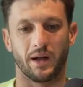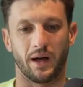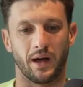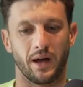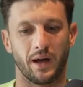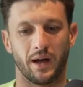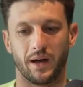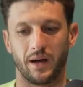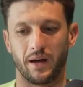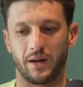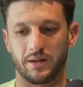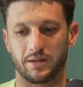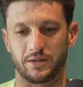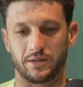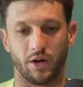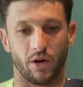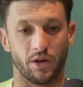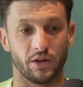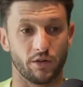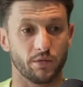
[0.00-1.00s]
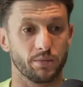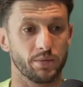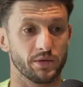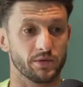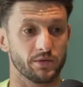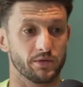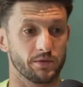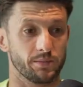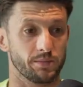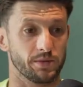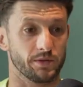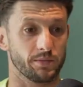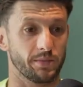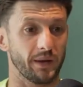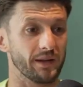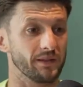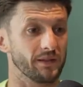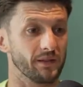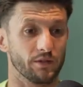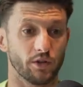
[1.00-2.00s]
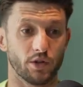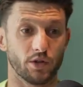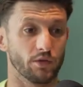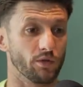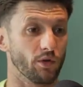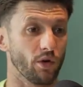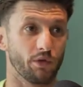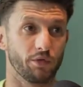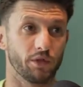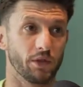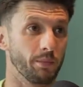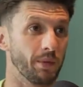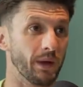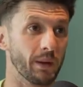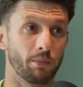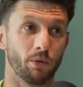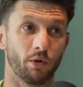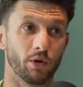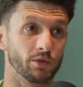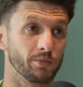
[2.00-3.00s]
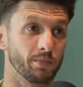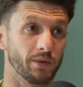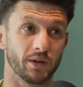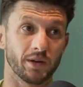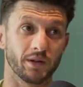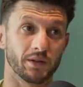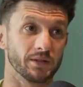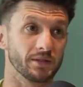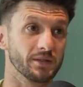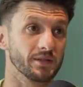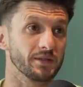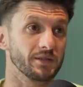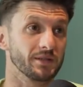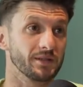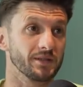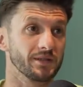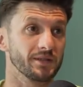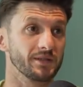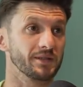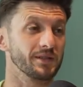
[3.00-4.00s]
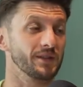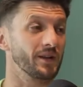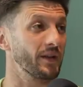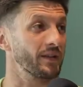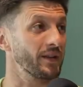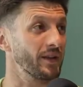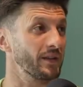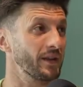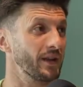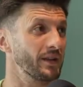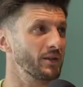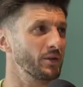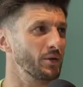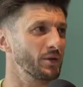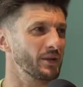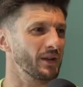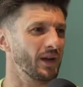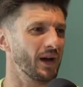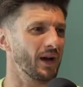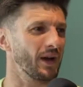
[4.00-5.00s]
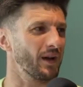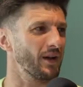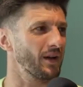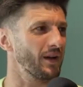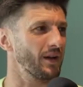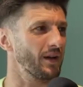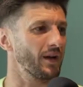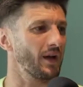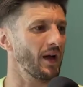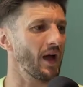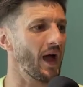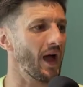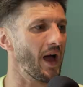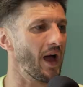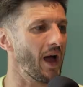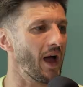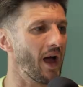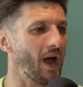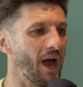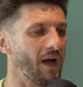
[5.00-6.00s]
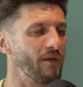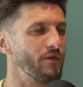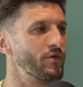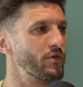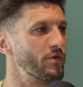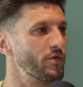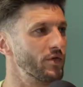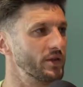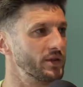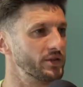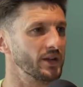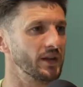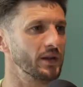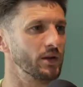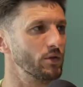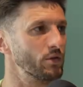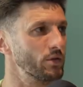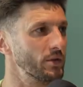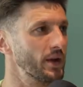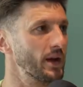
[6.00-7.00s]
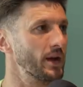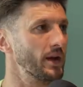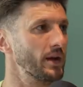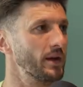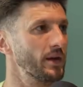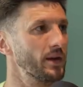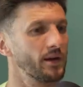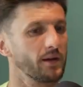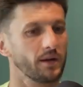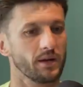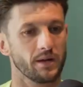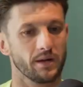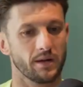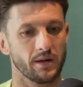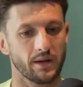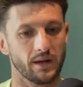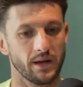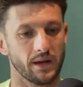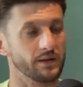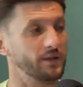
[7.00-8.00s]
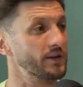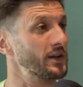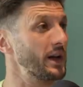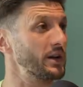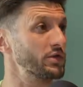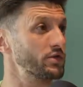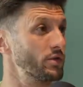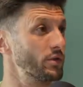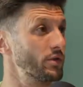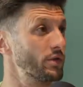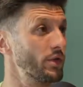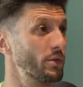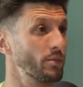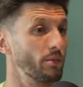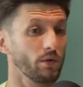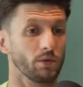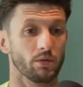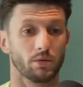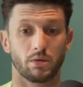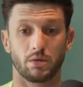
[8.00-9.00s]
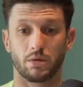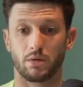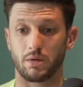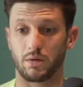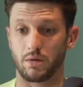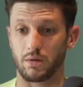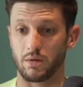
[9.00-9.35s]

sign of perspective that you've got for the big boys, because, they're doing that every single year. International football.